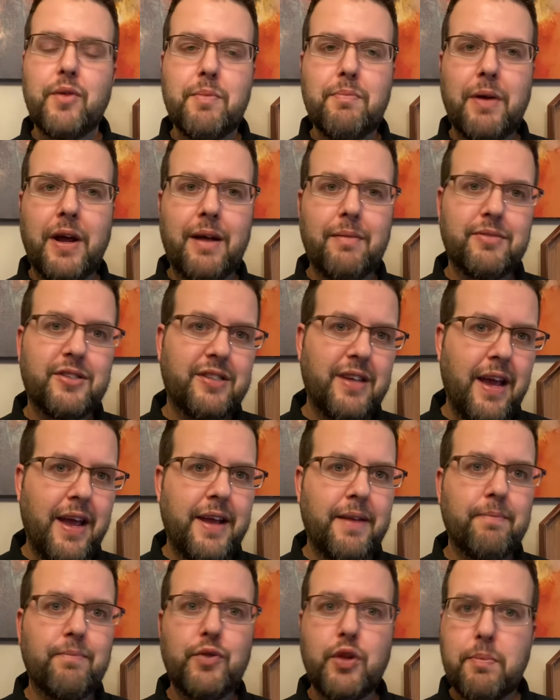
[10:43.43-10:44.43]
But I'm
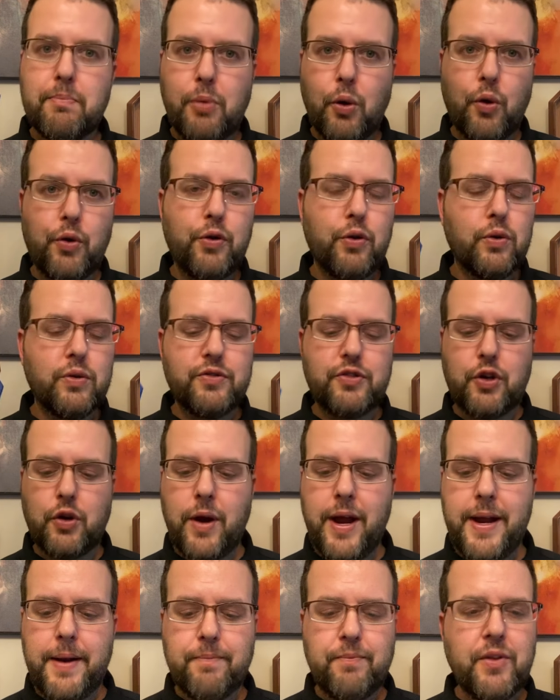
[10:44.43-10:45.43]
saying Porthole is
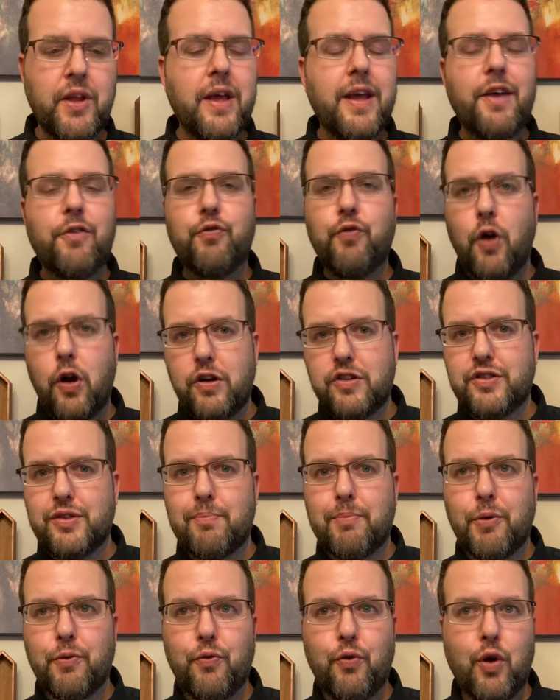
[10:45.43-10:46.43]
great. As far as the
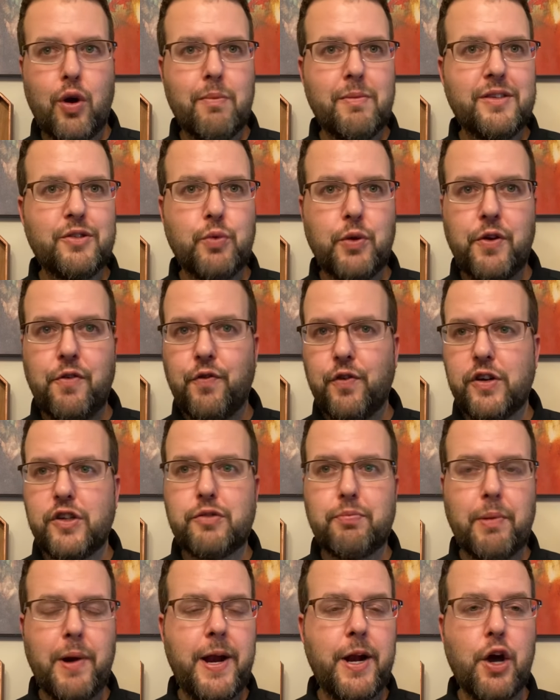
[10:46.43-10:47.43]
performance, when you first
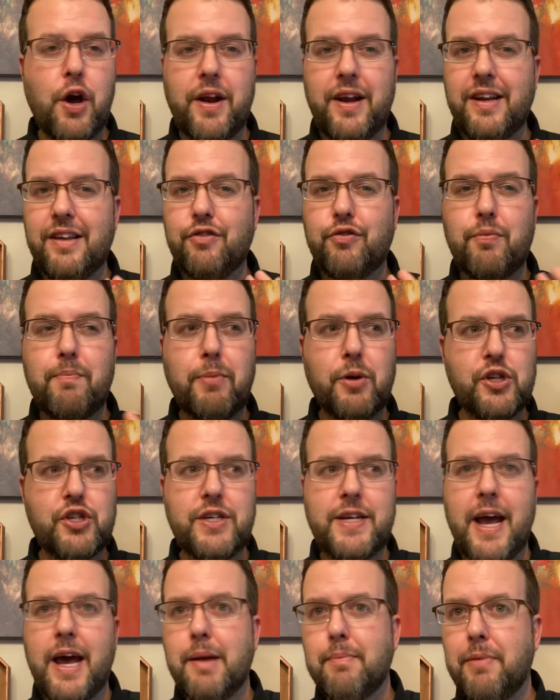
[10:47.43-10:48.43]
spray it on, it is
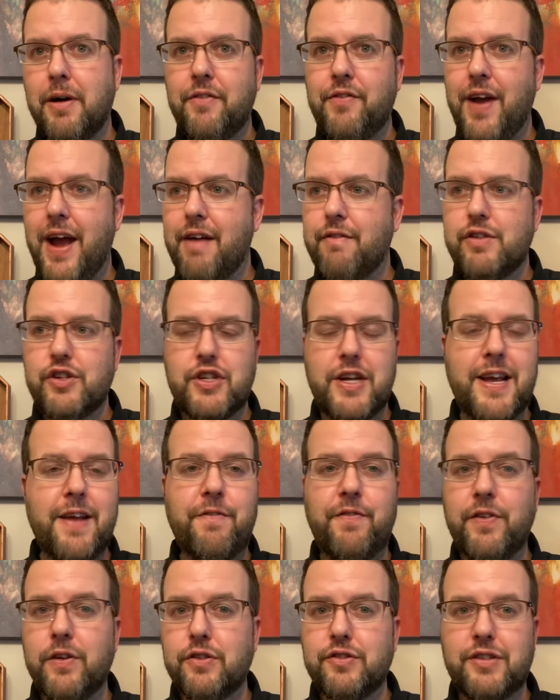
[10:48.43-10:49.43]
pushing out above average. It
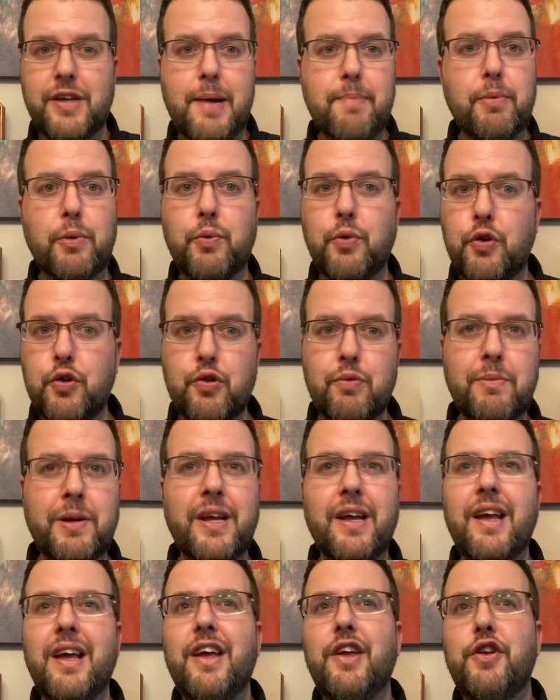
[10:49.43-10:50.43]
fills up a room,
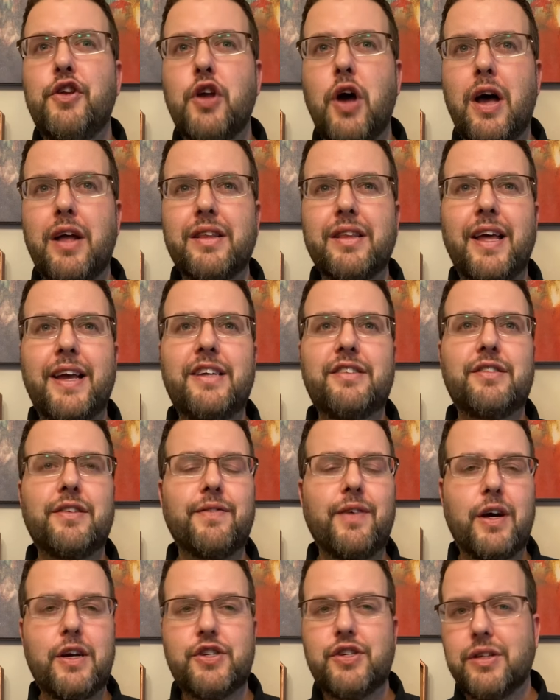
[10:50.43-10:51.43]
not like
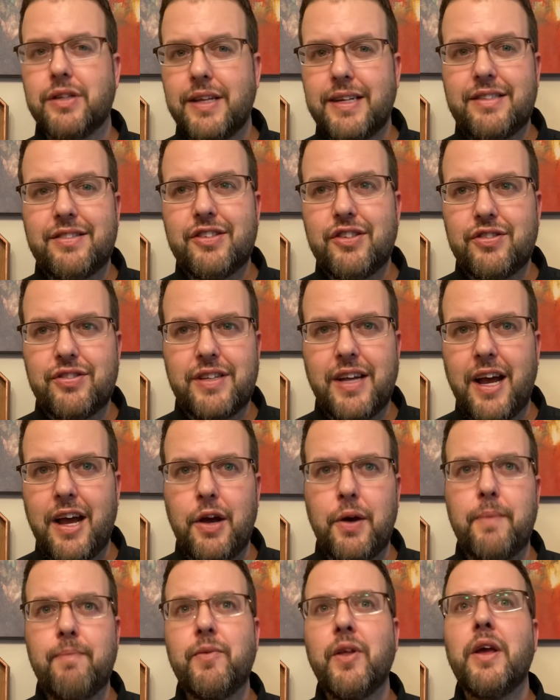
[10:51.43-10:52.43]
Sauvage Elixir
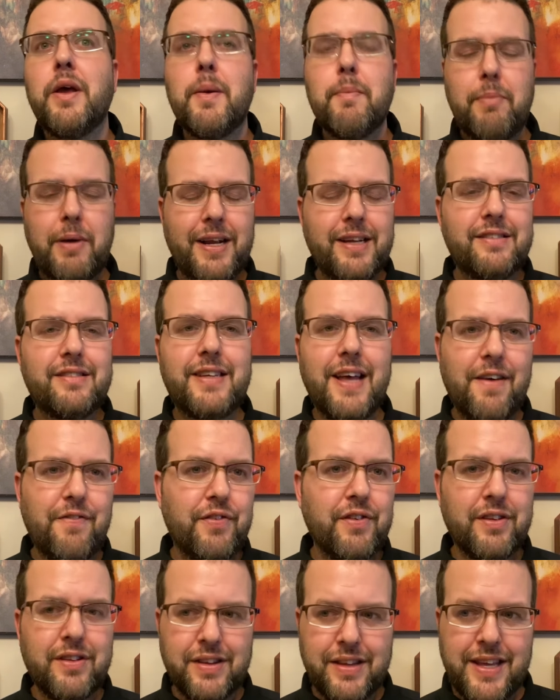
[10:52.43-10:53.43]
style, but it's
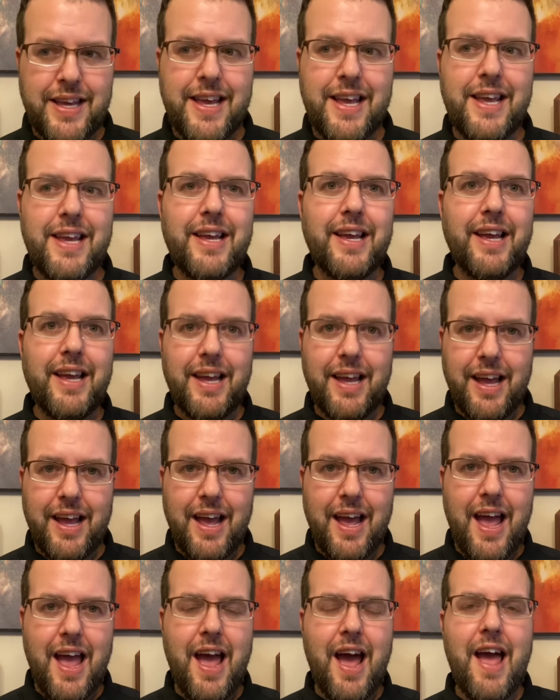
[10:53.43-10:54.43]
definitely
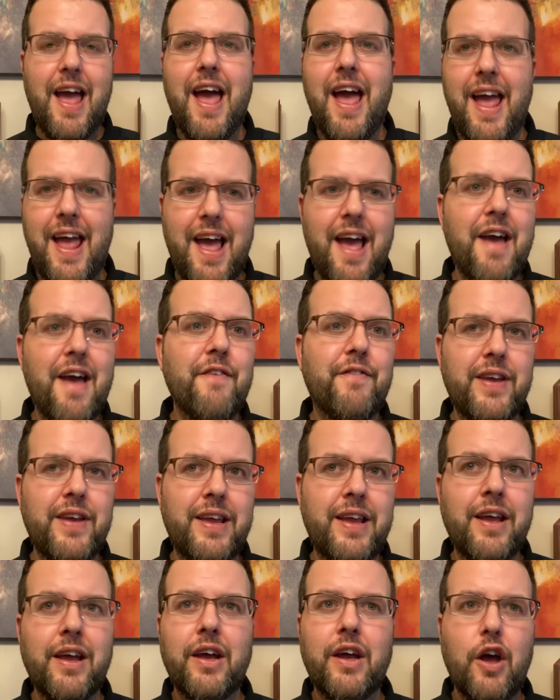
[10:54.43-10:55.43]
a
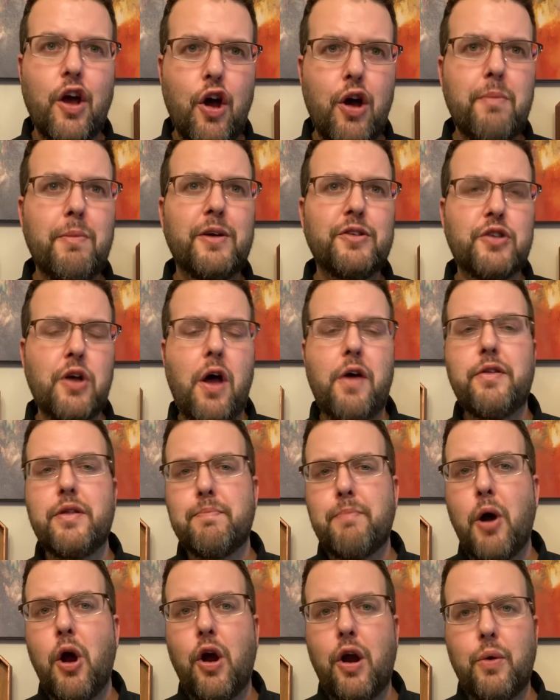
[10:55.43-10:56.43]
heavy, almost on the
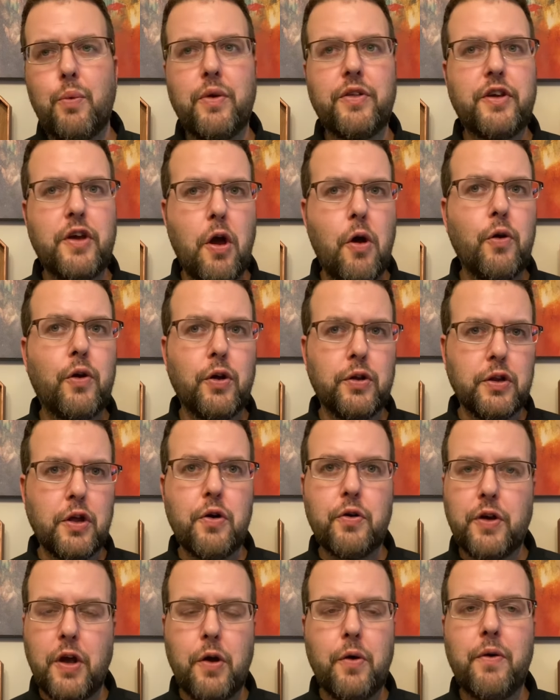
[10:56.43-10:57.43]
par with Coco
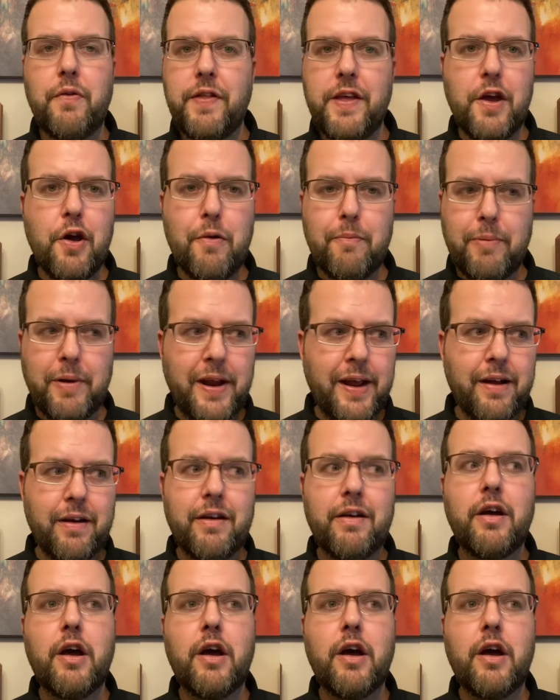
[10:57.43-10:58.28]
Loco in the opening.